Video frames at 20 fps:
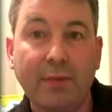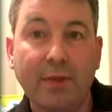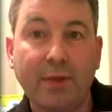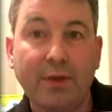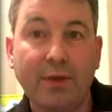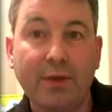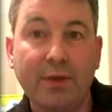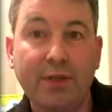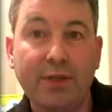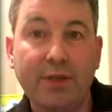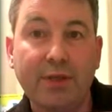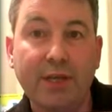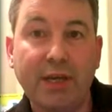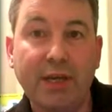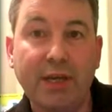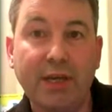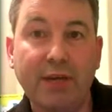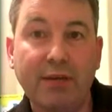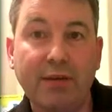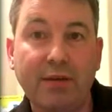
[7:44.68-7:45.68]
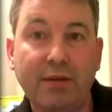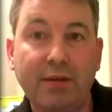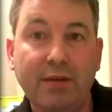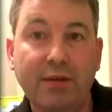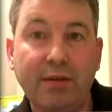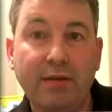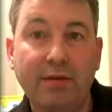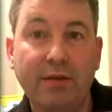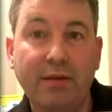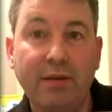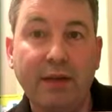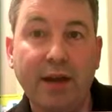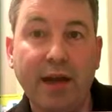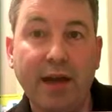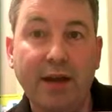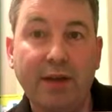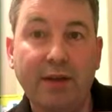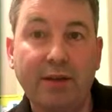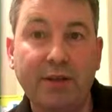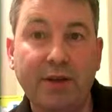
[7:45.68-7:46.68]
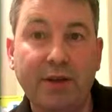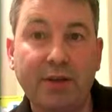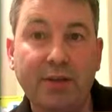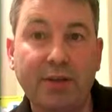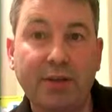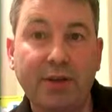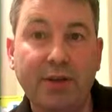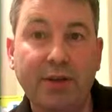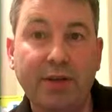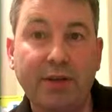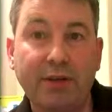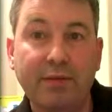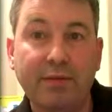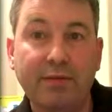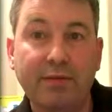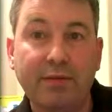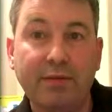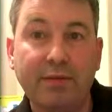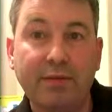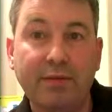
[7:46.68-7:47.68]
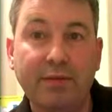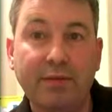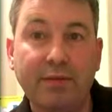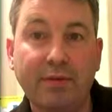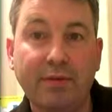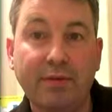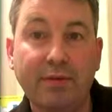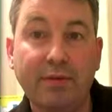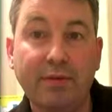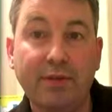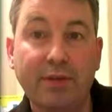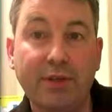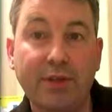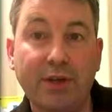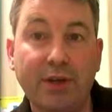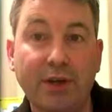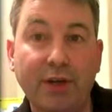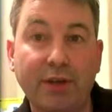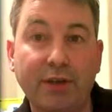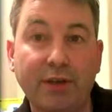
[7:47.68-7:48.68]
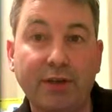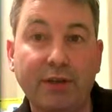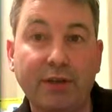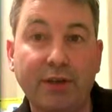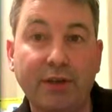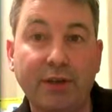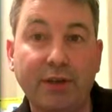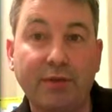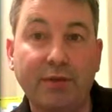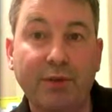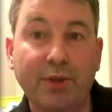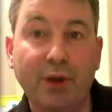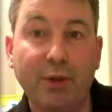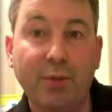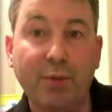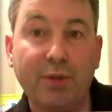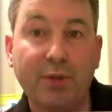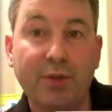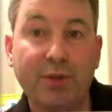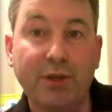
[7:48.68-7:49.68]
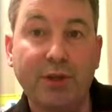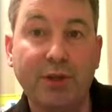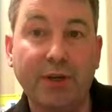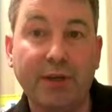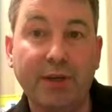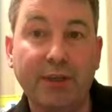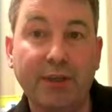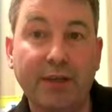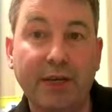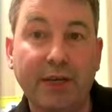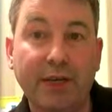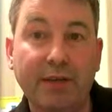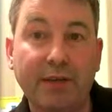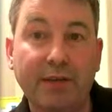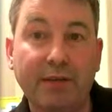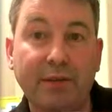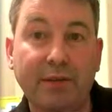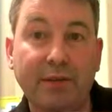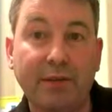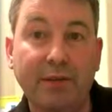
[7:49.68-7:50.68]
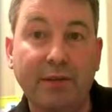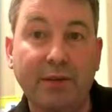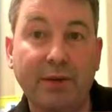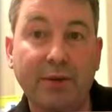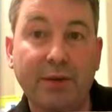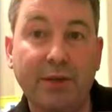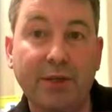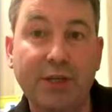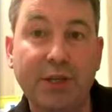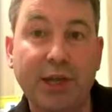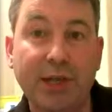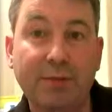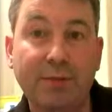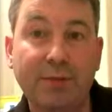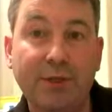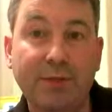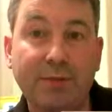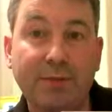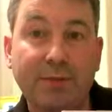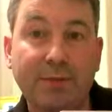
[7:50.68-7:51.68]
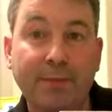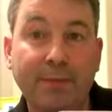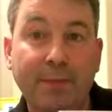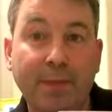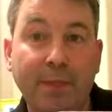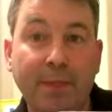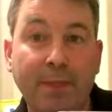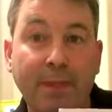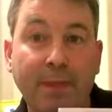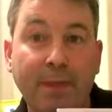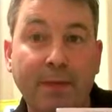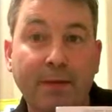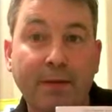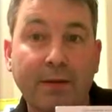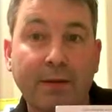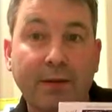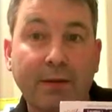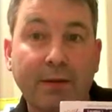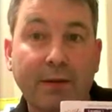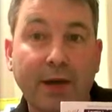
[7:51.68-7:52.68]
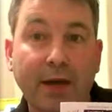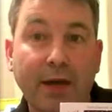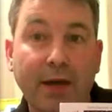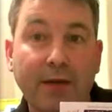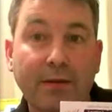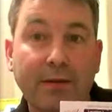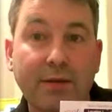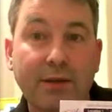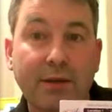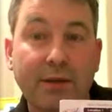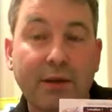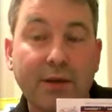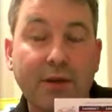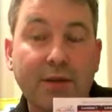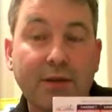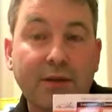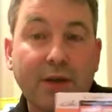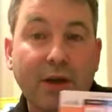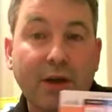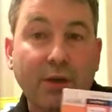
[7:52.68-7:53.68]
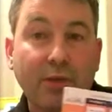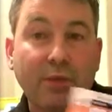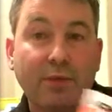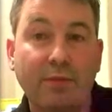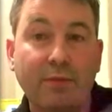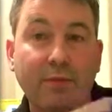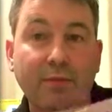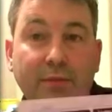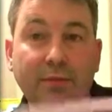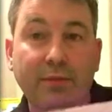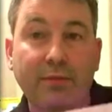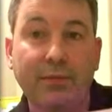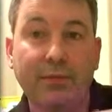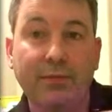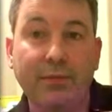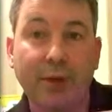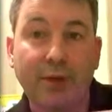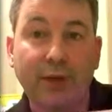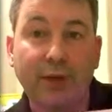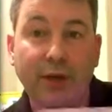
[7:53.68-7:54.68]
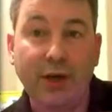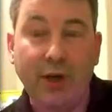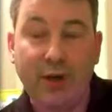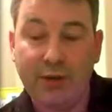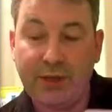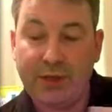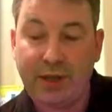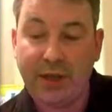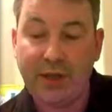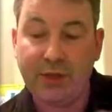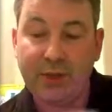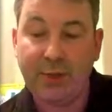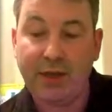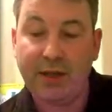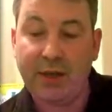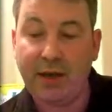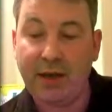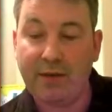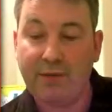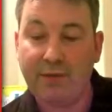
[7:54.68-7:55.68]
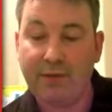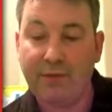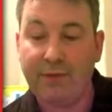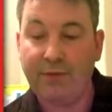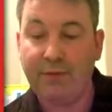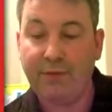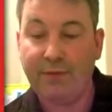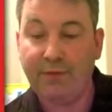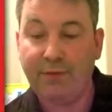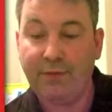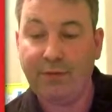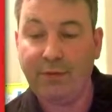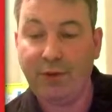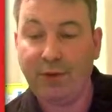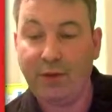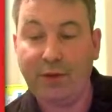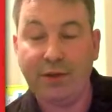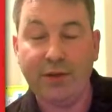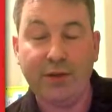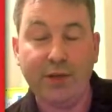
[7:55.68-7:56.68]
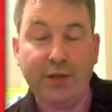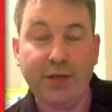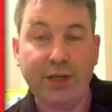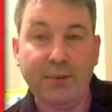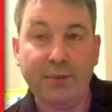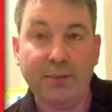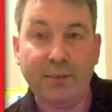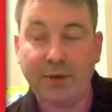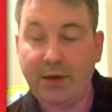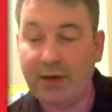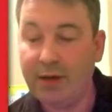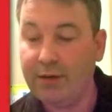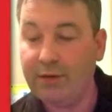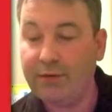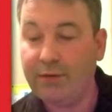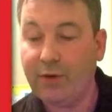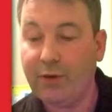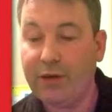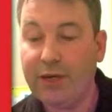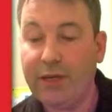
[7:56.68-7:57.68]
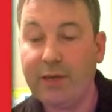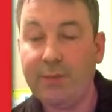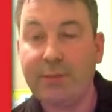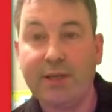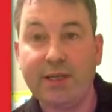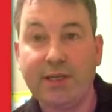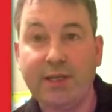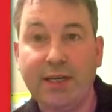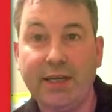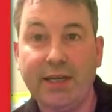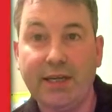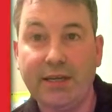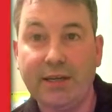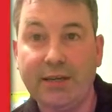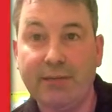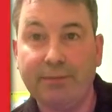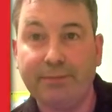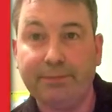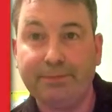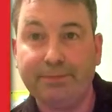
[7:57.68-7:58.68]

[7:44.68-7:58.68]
you can see that the character notes are in the circle, the open circles here, little donut shapes. Okay, so mode decoder tells me that for E Mixolydian,